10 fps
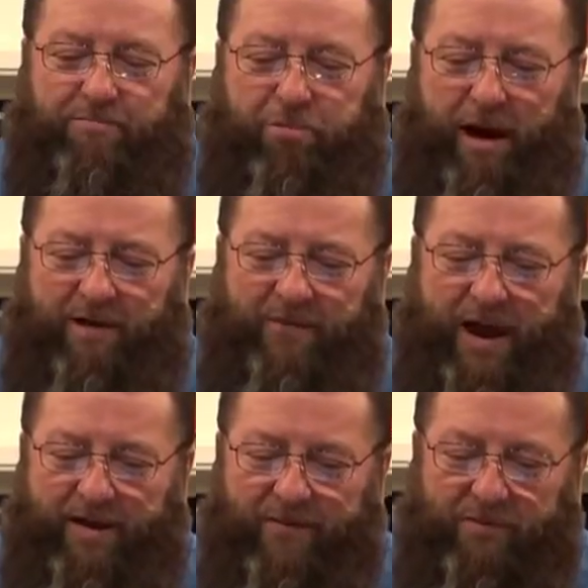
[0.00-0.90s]
prayer of
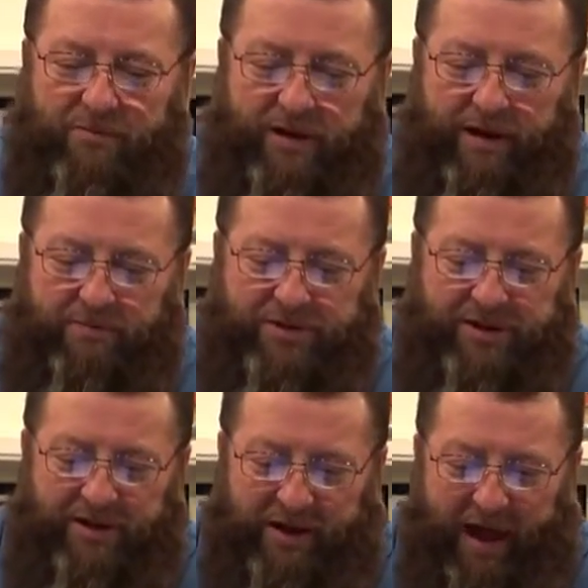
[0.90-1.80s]
David when he was
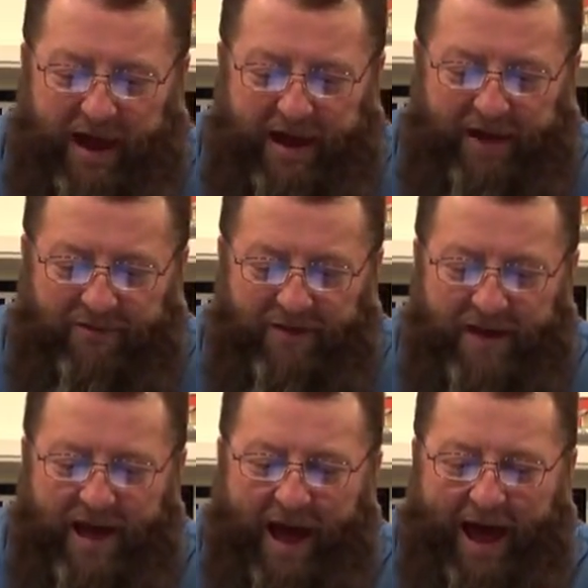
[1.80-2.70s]
in the cave.
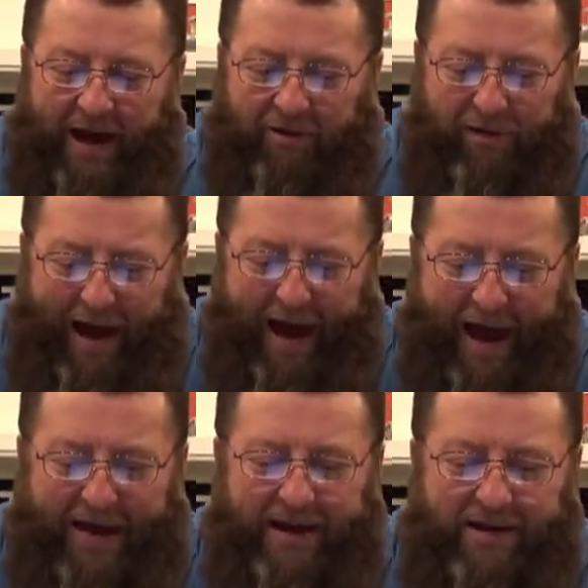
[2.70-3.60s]
I
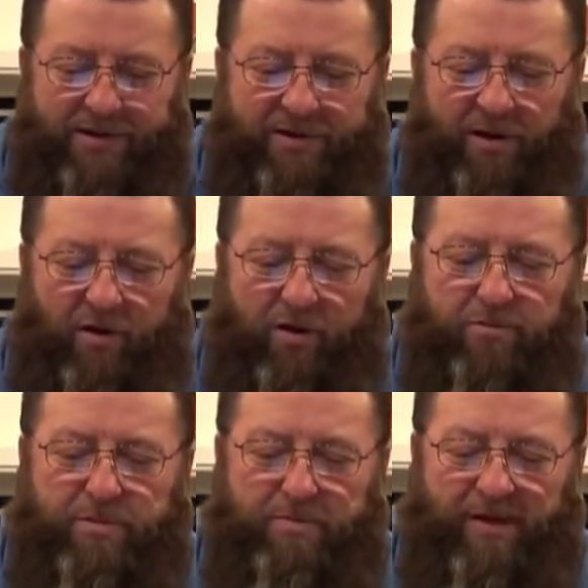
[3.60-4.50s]
cried unto the
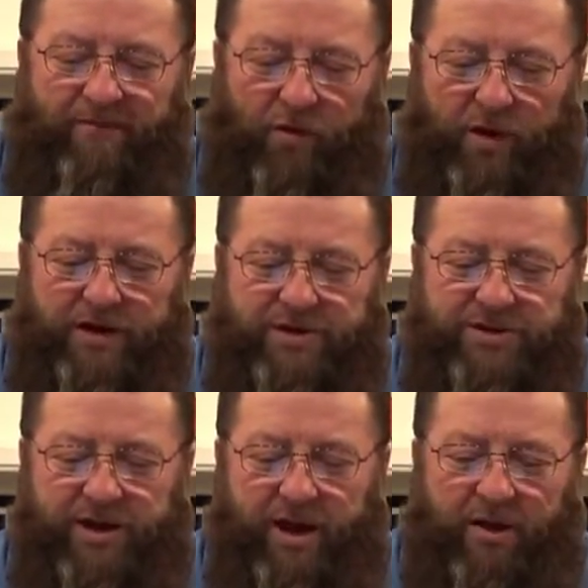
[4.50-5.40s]
Lord with my
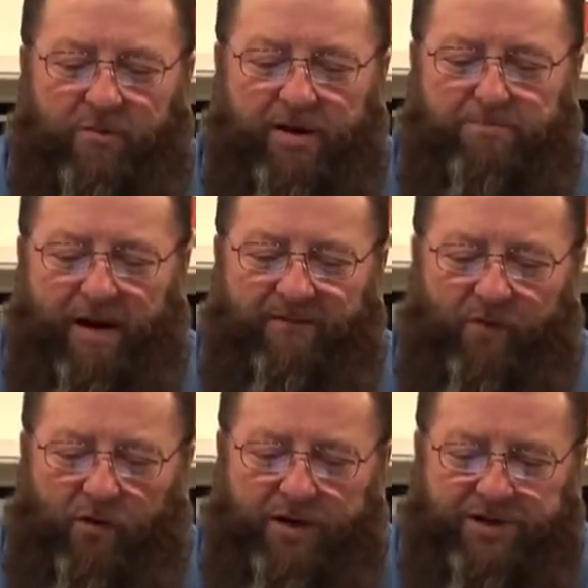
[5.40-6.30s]
voice. With my
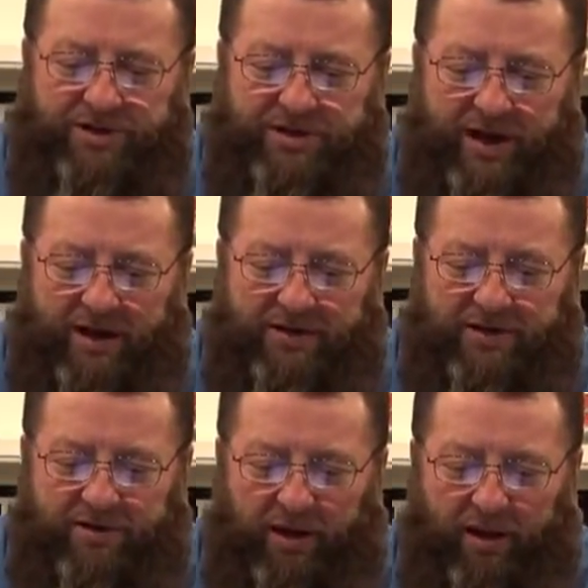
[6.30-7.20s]
voice
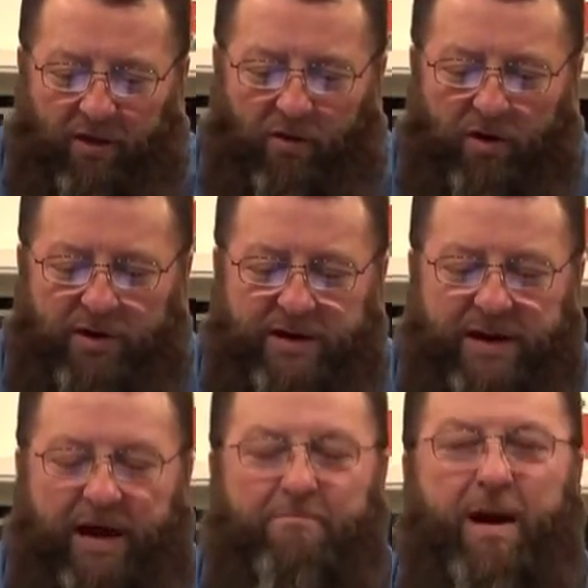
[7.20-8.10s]
unto the Lord
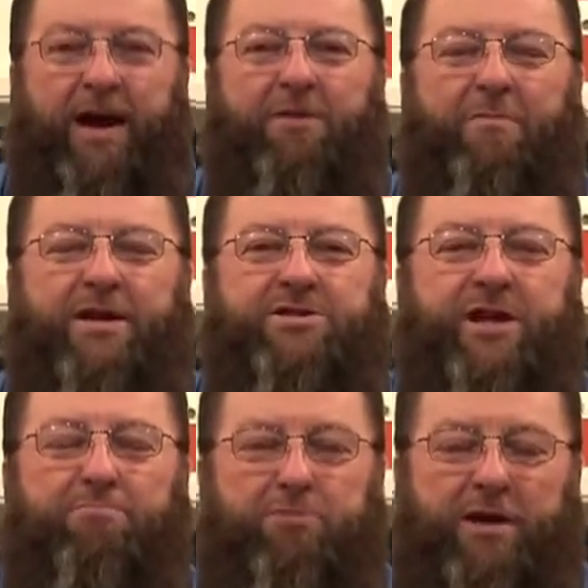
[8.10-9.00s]
did I make my
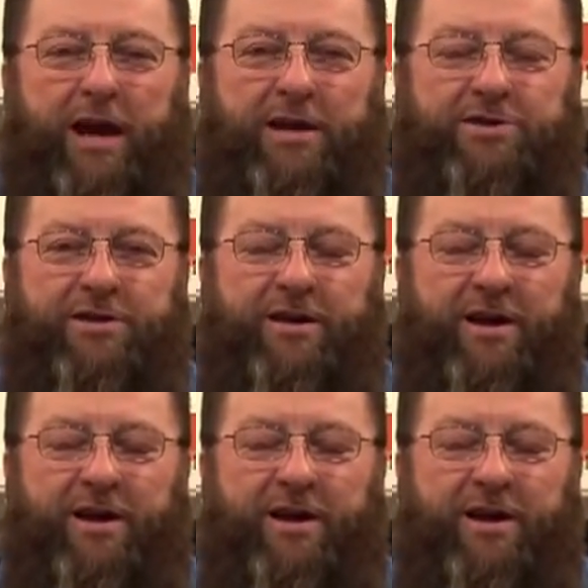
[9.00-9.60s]
supplication.